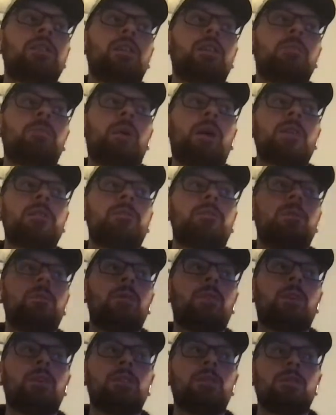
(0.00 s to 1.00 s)
But I guess that's
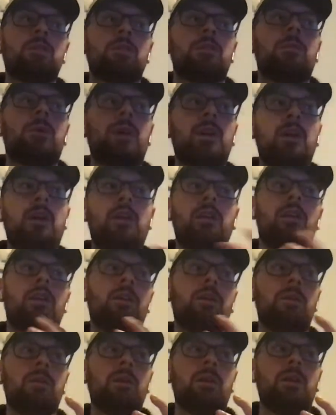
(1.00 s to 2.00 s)
possibly because of the
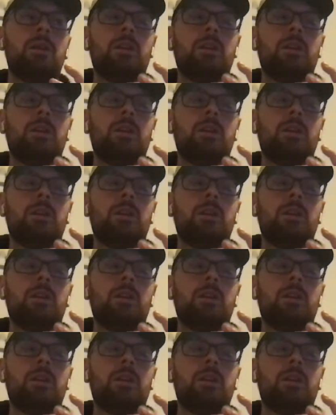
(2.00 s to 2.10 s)
way,